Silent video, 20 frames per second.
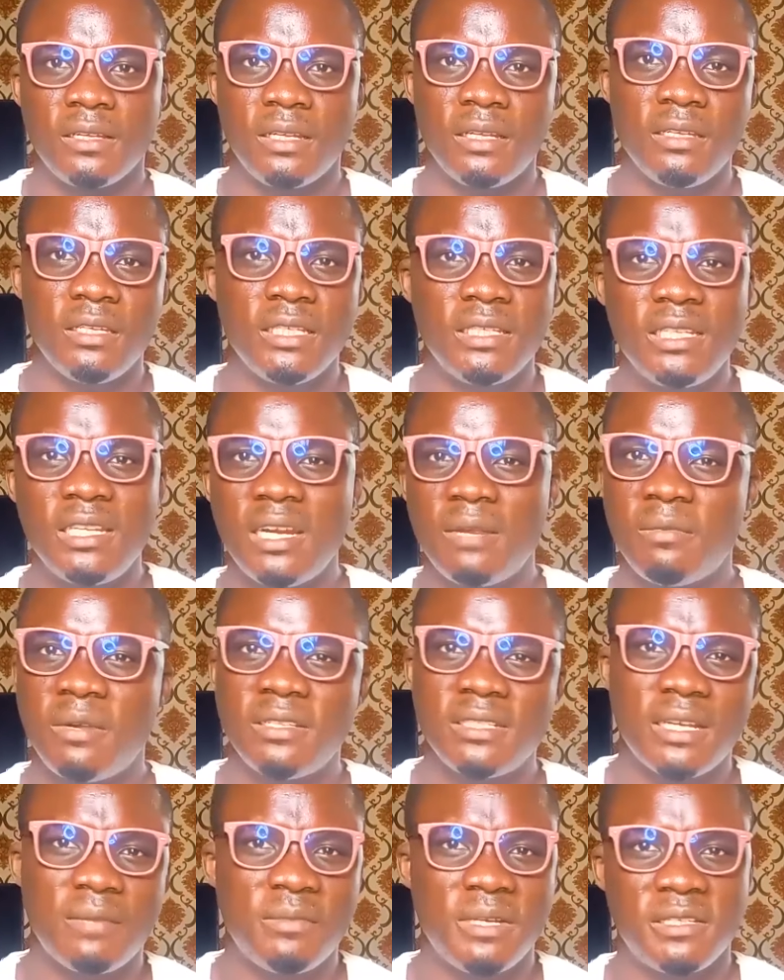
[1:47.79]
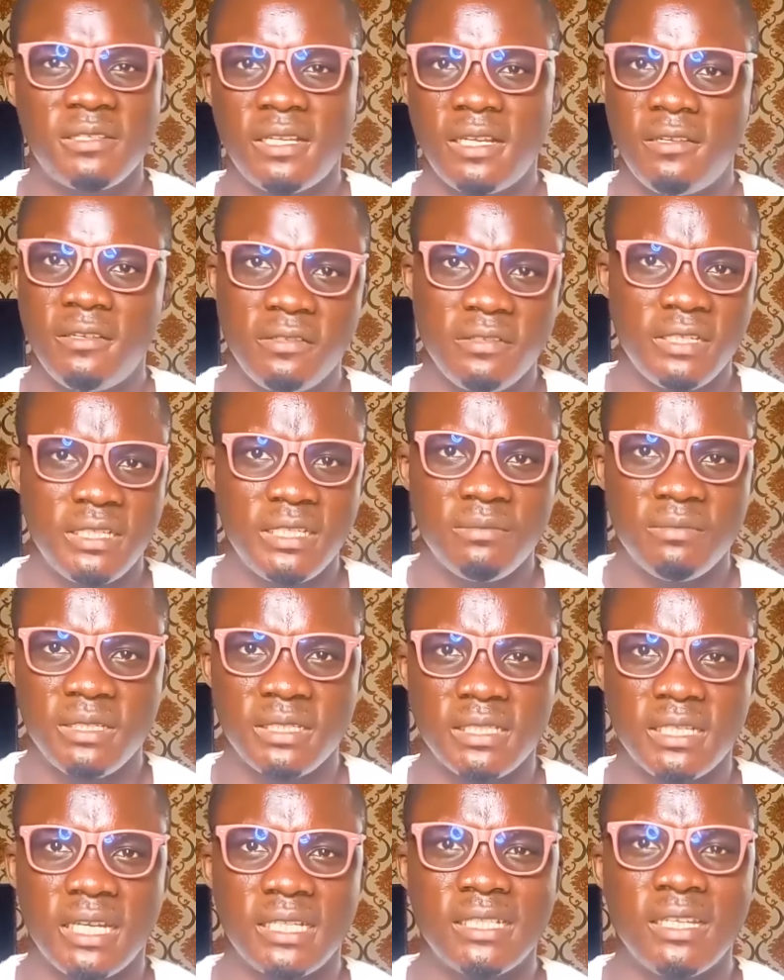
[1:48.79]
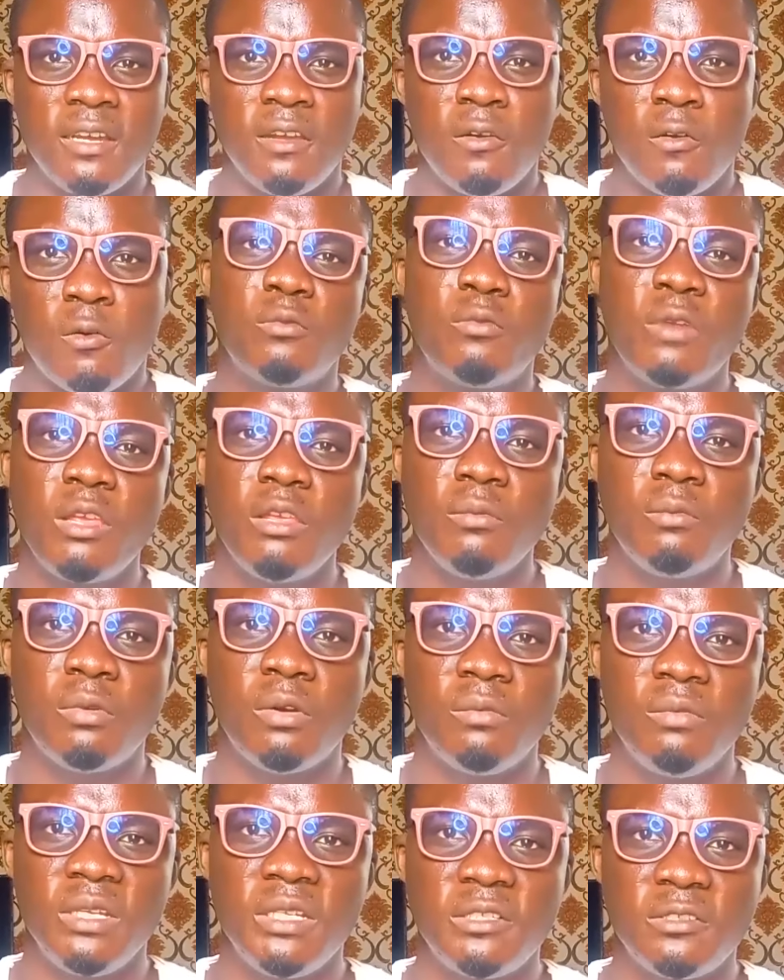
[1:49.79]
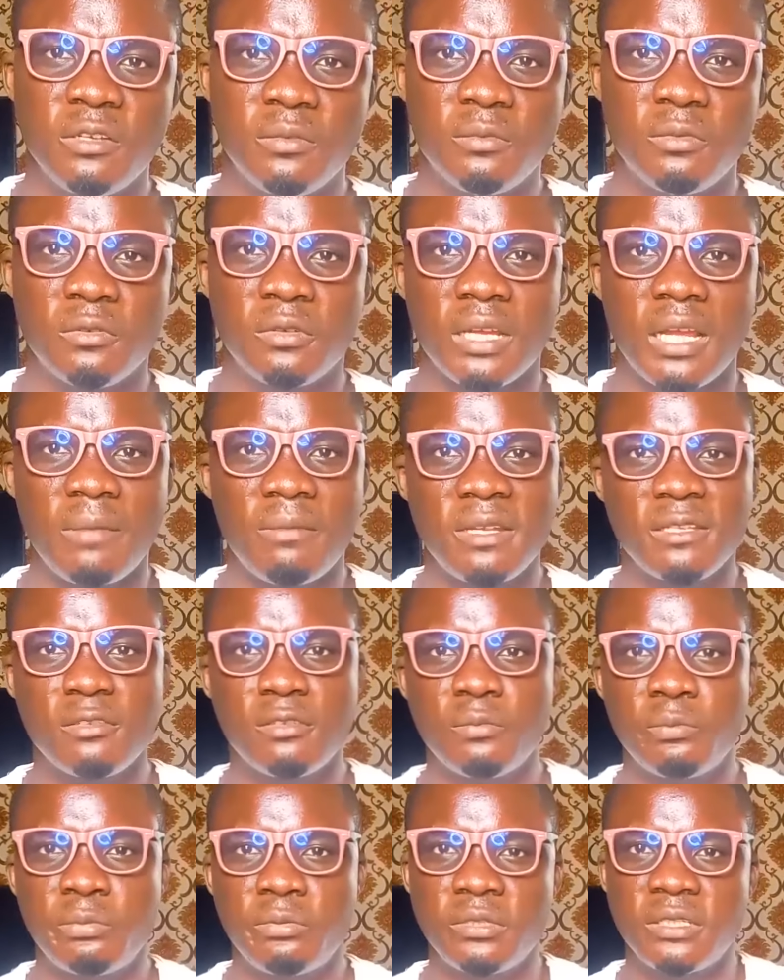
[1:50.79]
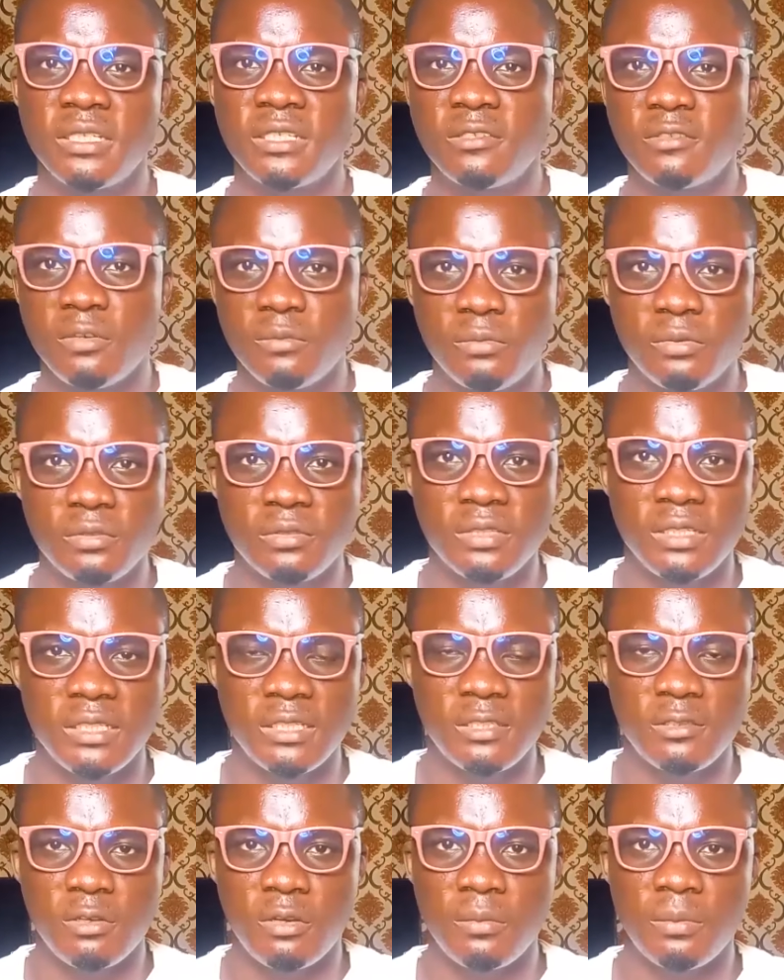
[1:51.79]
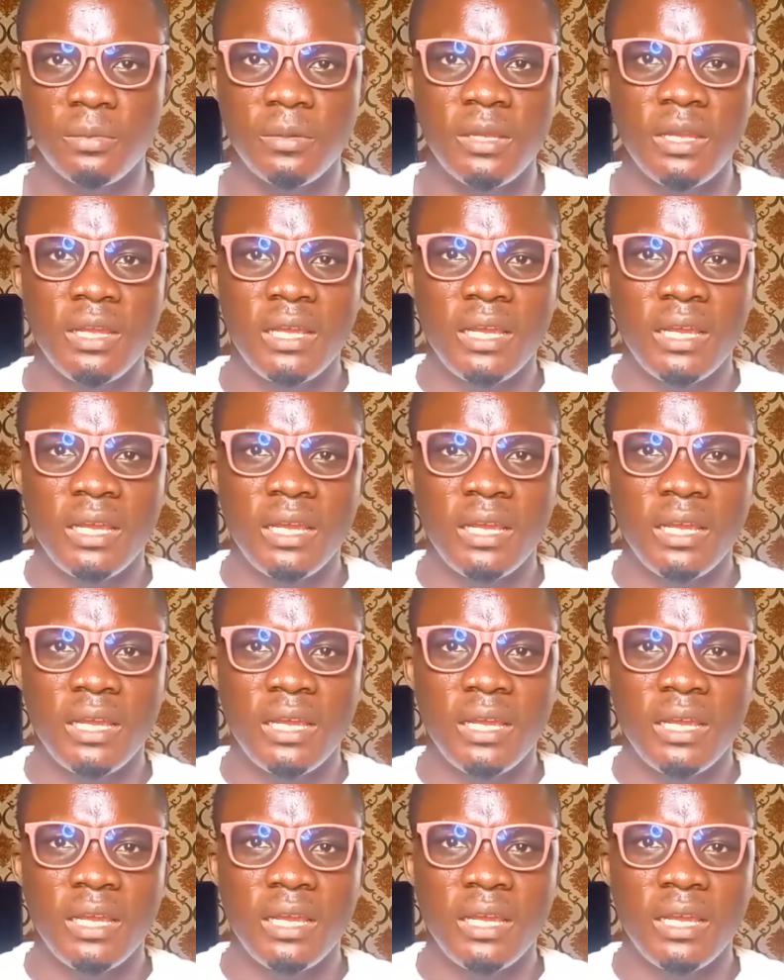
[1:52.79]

The thing about Amazon algorithm is that when you publish your book, Amazon pushes your book to the top